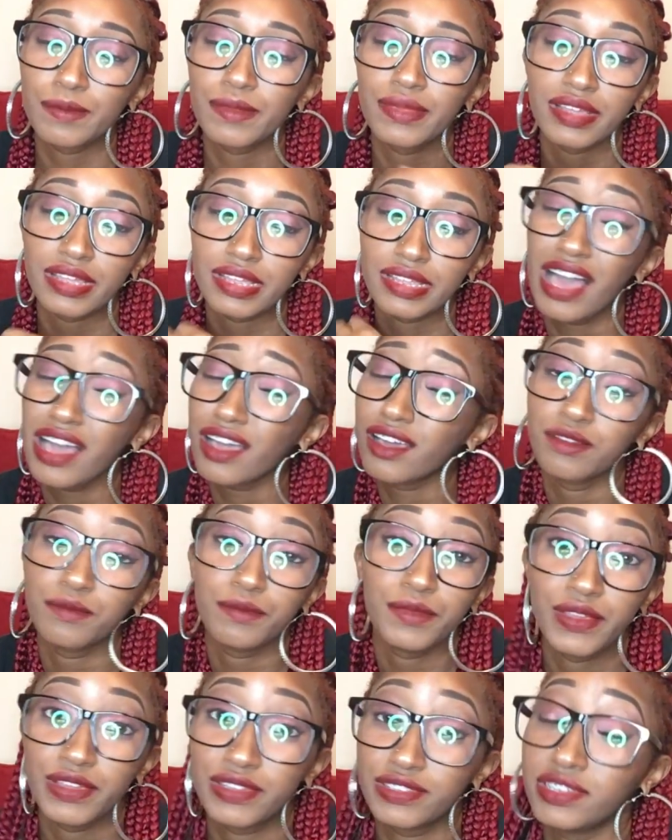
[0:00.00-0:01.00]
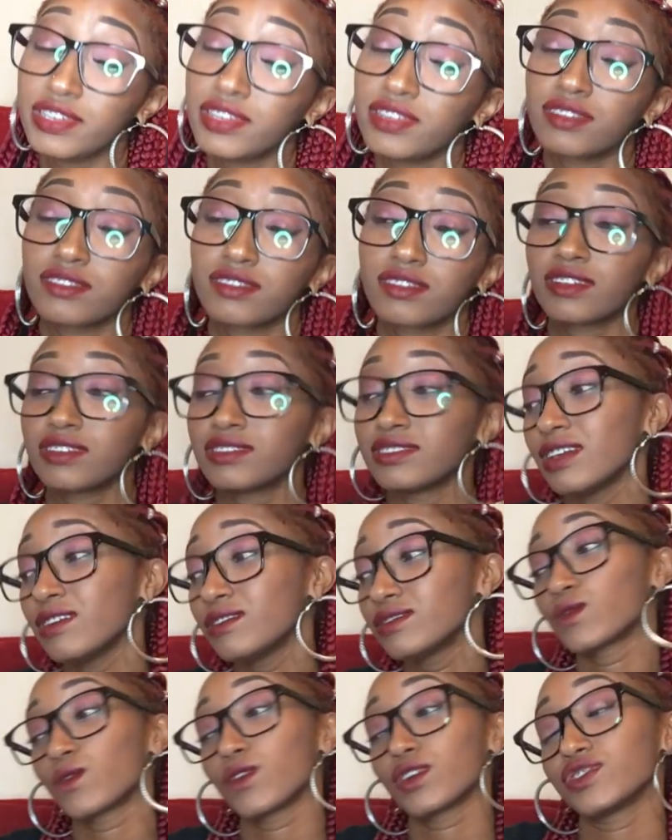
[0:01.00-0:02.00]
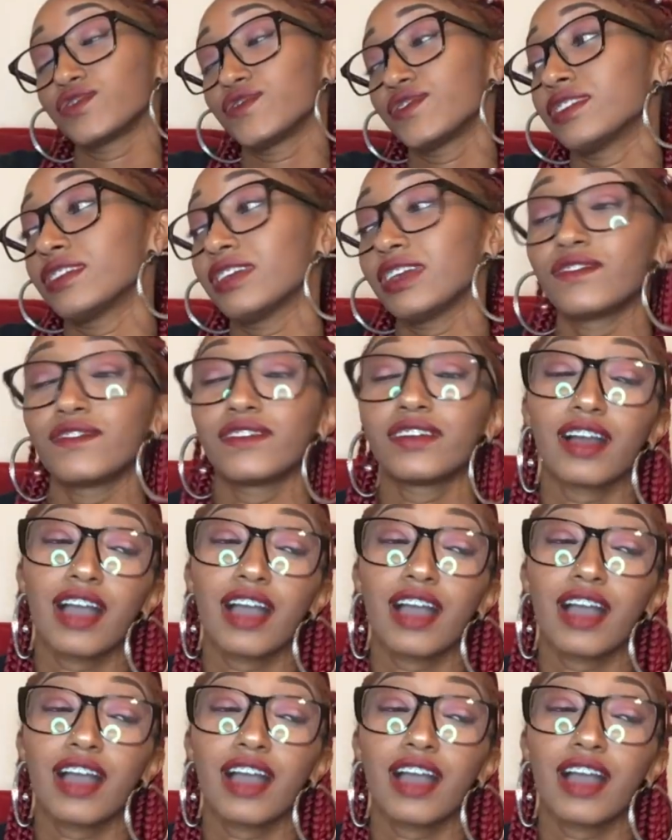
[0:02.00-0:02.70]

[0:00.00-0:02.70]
but I couldn't be a cheater because that was the worst feeling ever.